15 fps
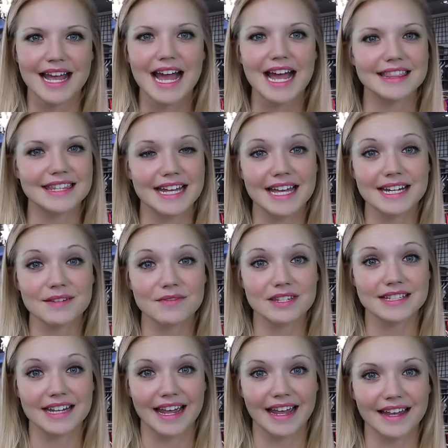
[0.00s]
At the end of the
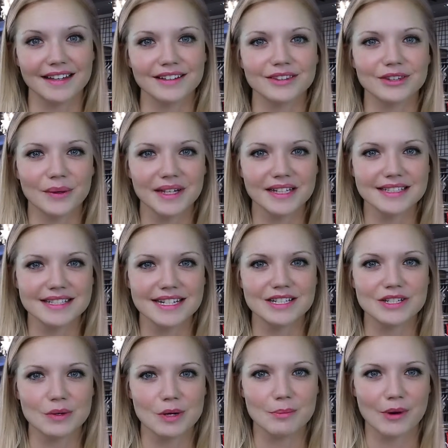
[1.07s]
day, loyalty
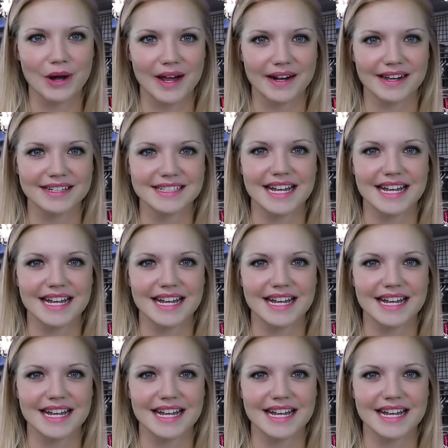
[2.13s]
to a product